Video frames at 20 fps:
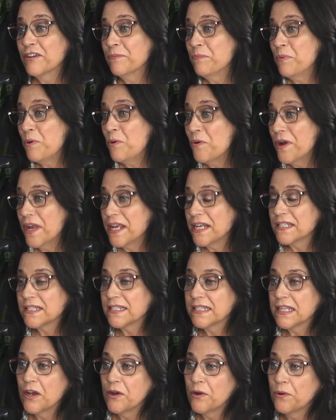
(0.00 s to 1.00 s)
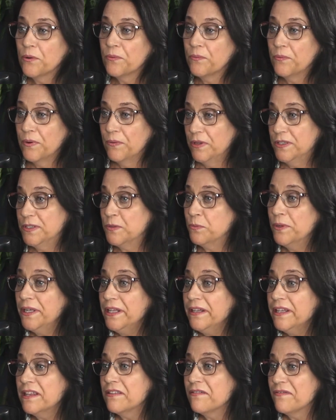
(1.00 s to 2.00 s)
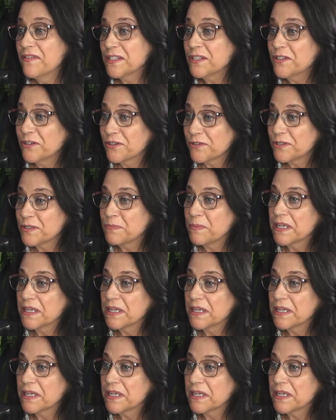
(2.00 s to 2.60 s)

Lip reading: good point. So it's really the visitors,